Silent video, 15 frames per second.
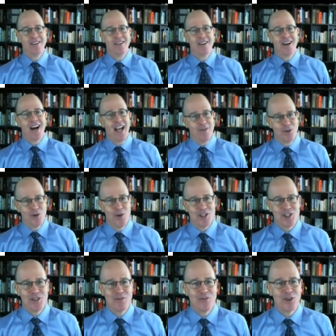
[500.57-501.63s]
I have a
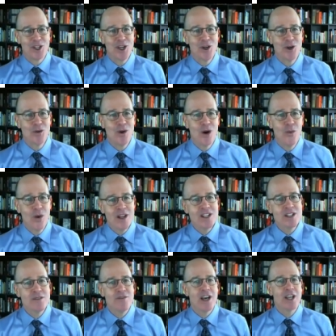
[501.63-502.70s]
question for you. What is
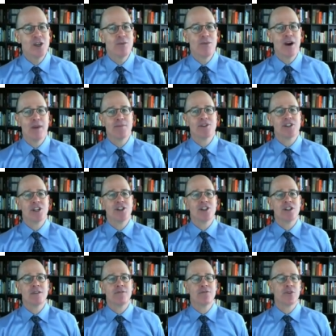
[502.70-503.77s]
the value
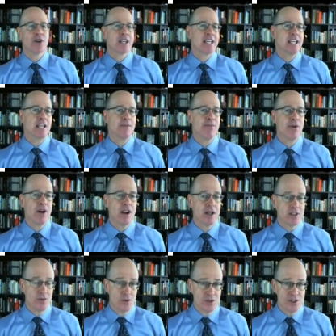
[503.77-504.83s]
proposition for a key product
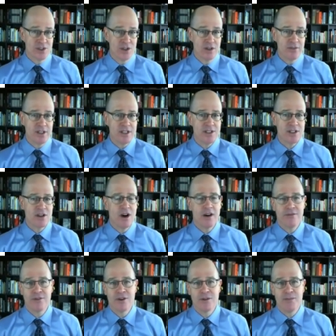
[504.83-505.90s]
or service
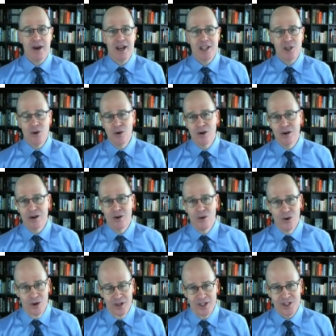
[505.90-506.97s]
offered by your
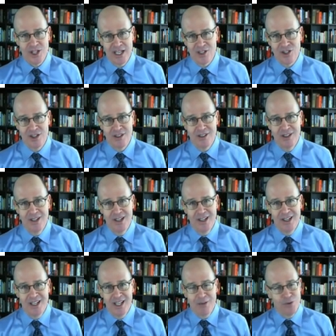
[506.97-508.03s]
organization?
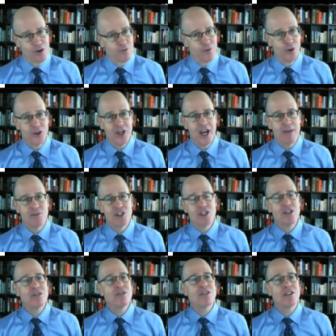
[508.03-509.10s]
If you're a full-time
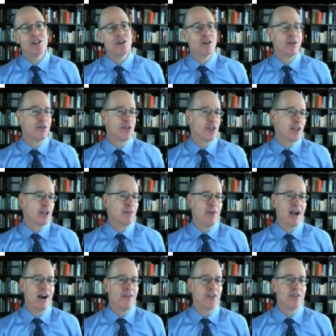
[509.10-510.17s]
student, you can think
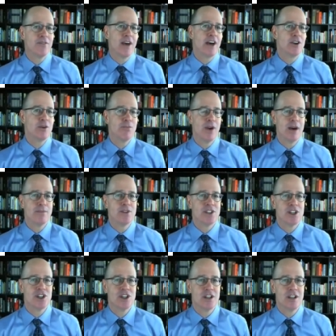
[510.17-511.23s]
about the value
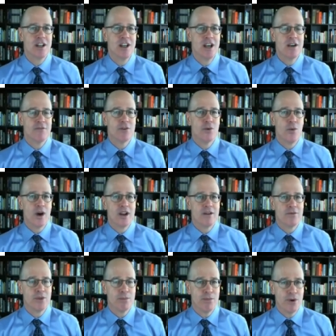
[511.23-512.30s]
proposition for one
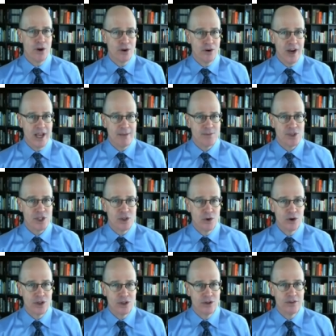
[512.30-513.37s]
of the programs
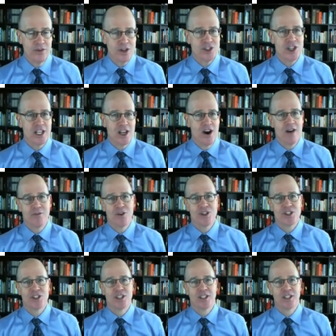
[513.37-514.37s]
your university offers.